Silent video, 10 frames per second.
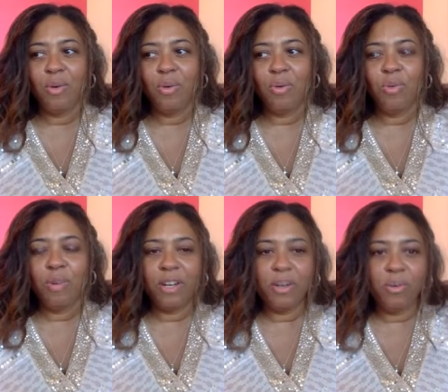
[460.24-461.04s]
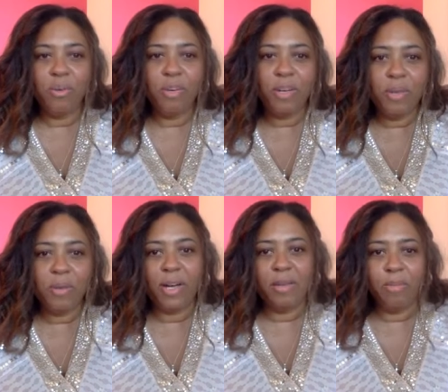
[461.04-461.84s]
where do, where do we
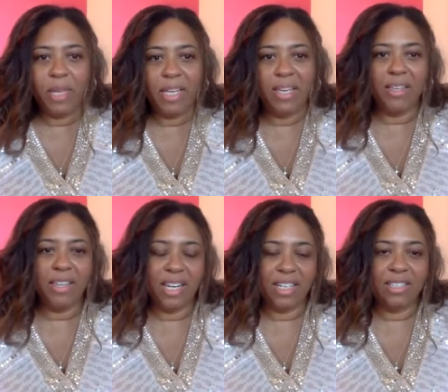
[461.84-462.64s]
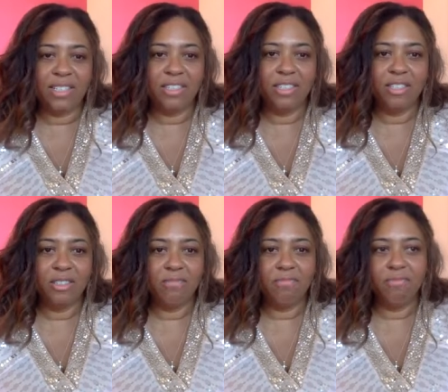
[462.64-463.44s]
want to be in the next
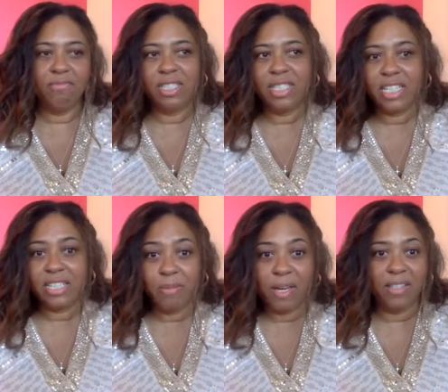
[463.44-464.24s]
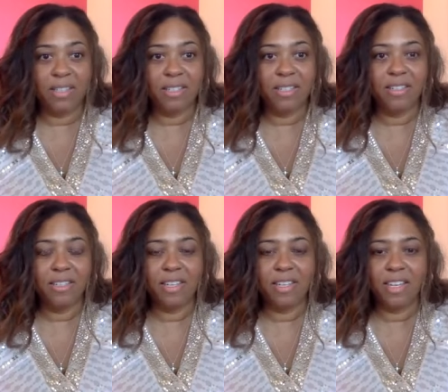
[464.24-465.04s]
six months,
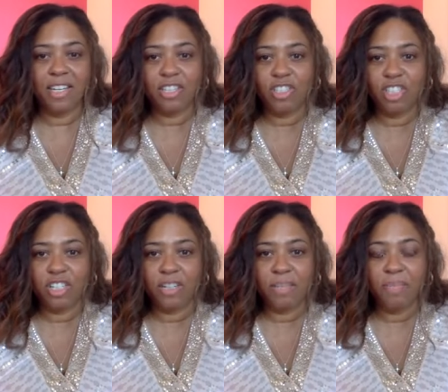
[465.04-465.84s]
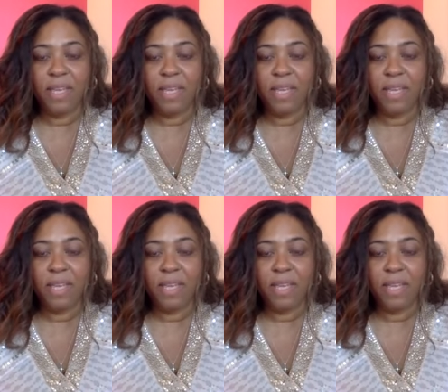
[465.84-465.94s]
in the next year?